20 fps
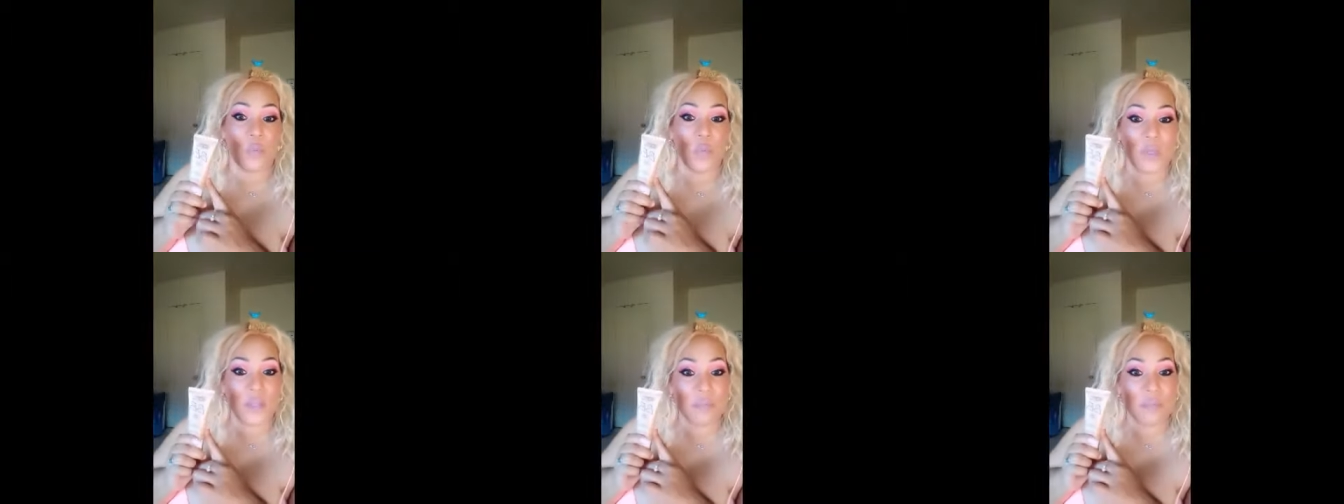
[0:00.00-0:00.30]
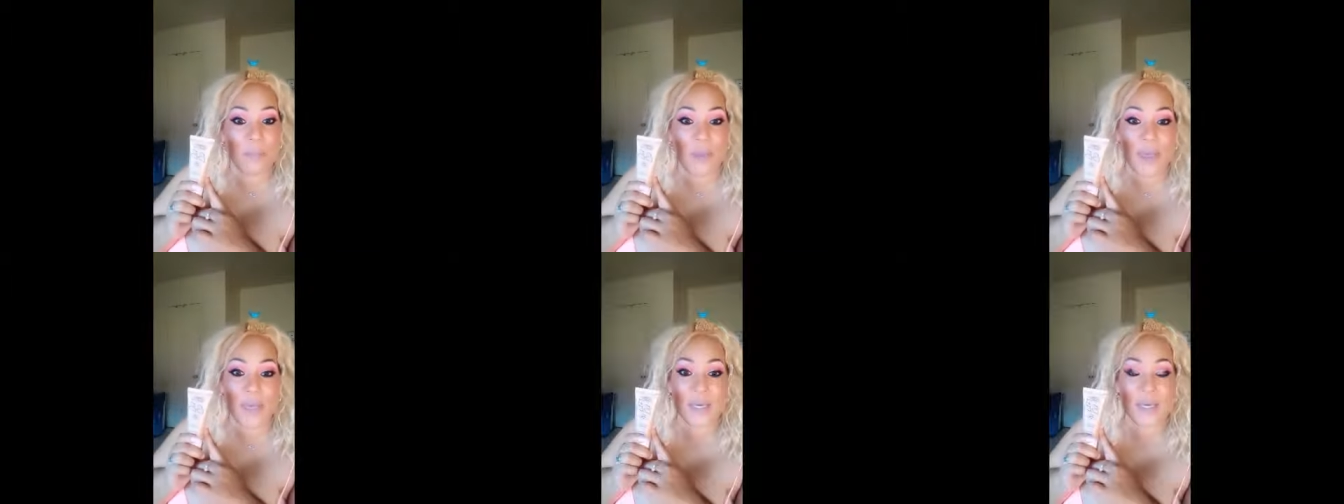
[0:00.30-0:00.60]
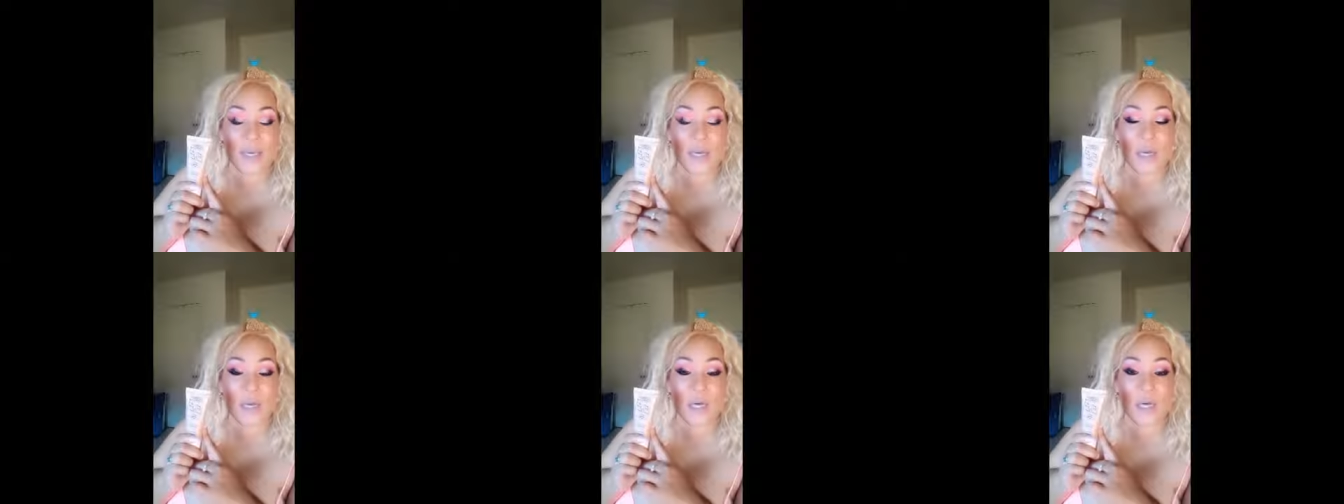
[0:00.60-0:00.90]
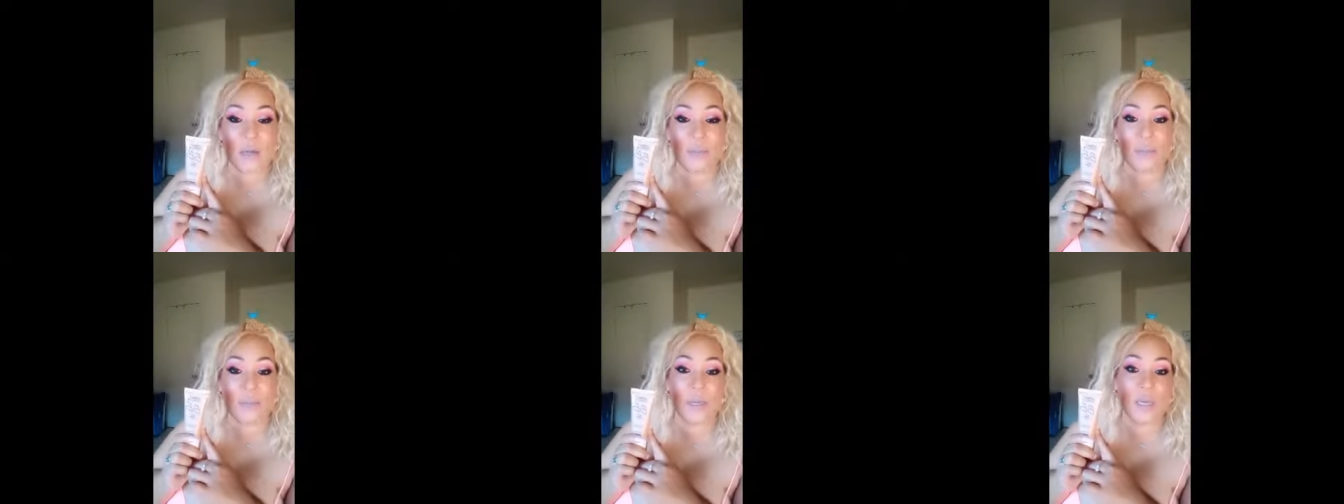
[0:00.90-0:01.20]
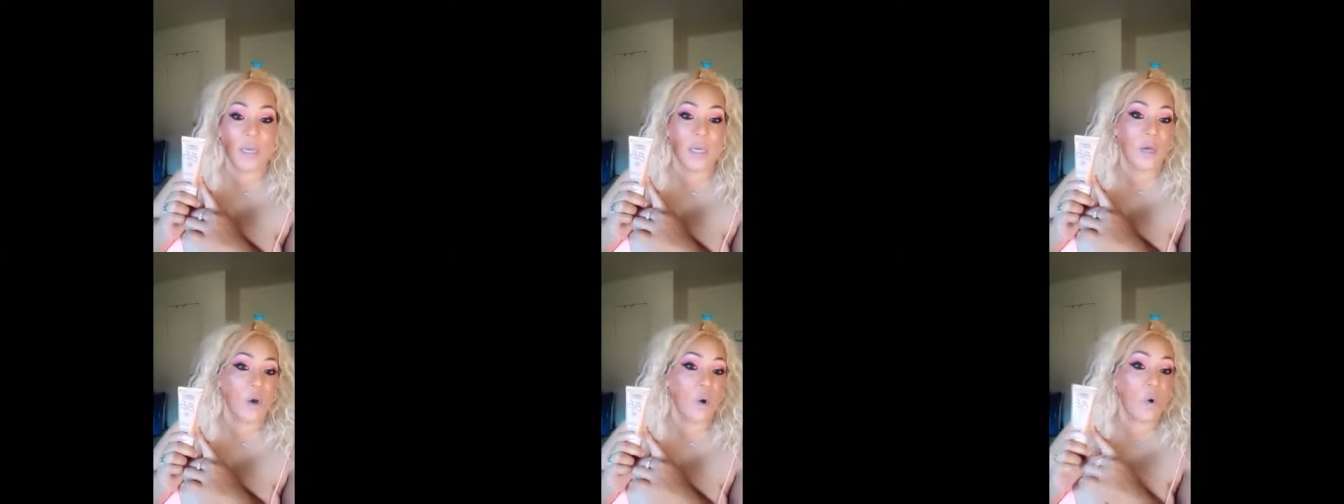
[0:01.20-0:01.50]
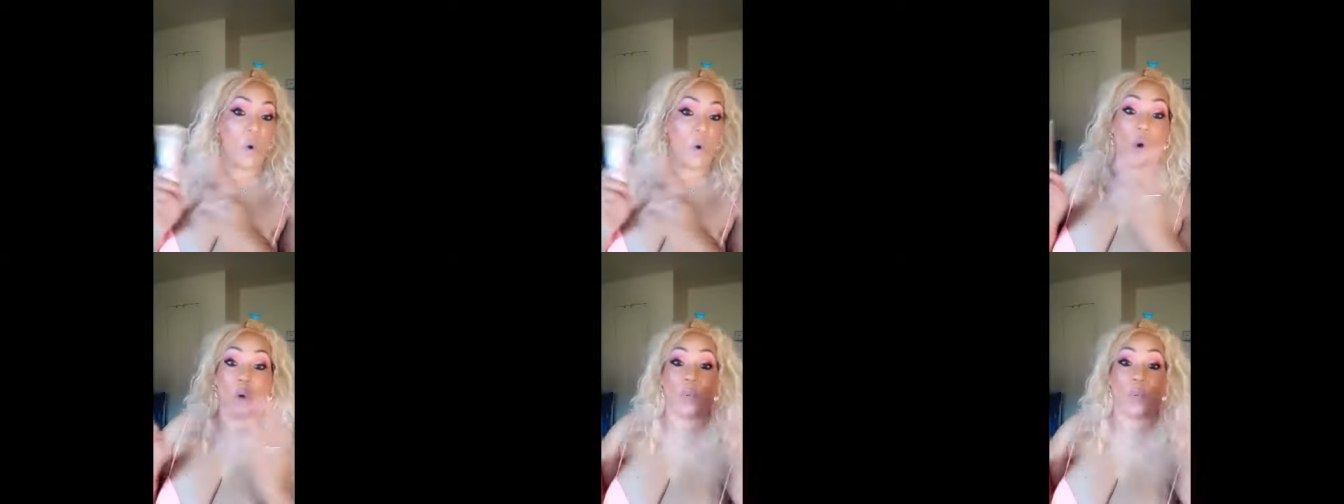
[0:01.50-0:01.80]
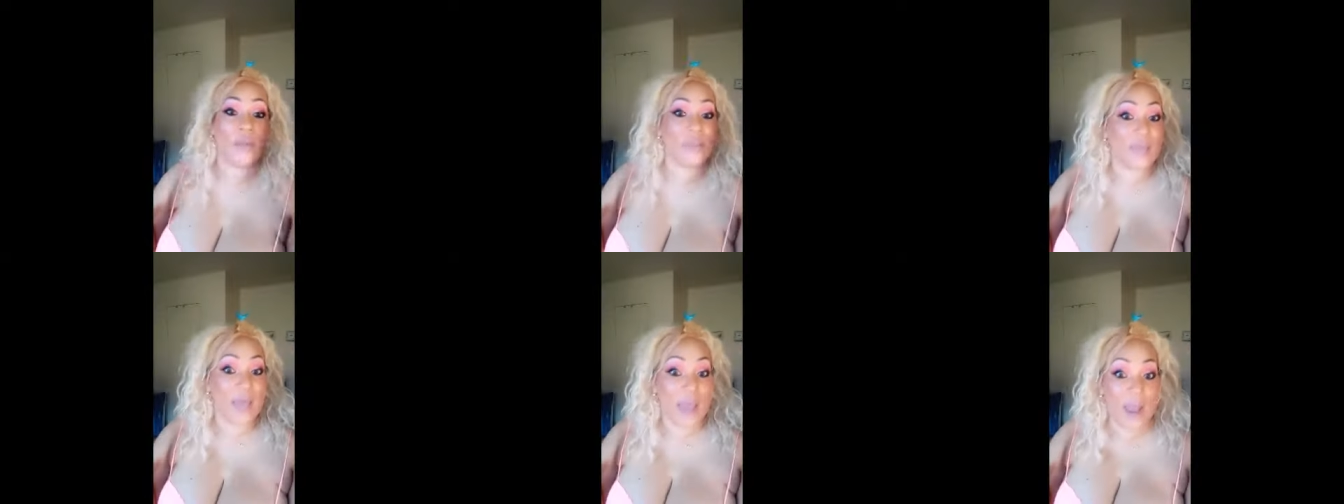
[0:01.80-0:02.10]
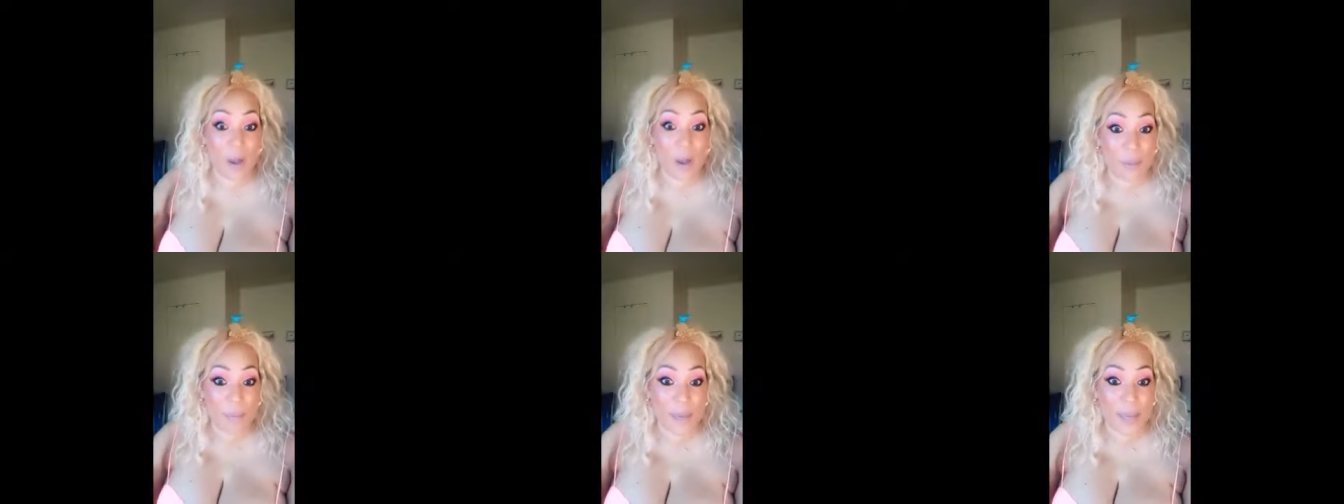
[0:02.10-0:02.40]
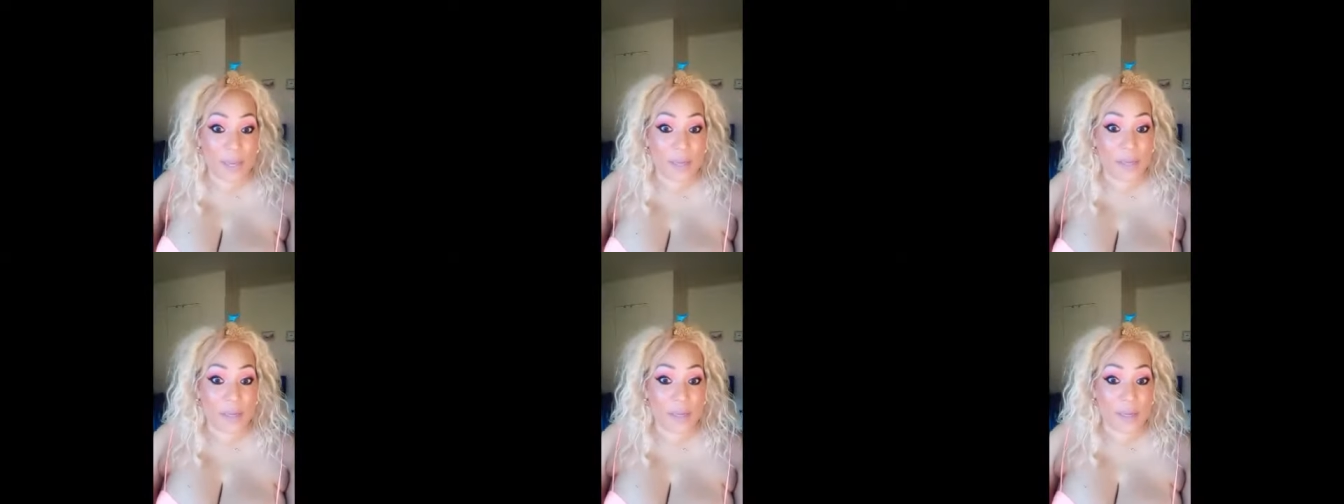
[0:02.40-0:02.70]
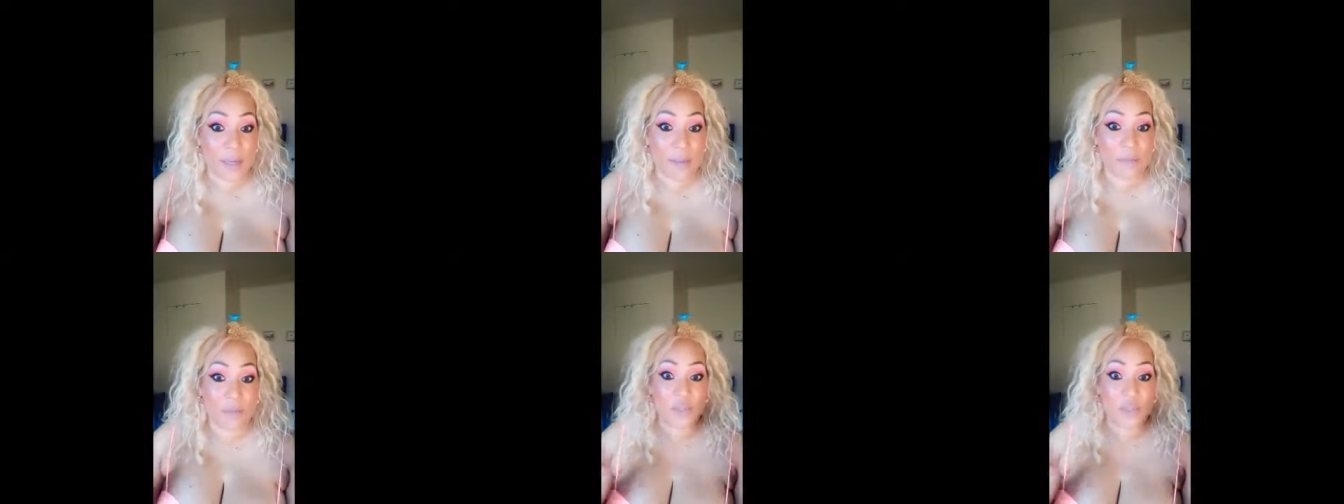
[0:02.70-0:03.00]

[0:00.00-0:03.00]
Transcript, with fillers: with makeup or without makeup.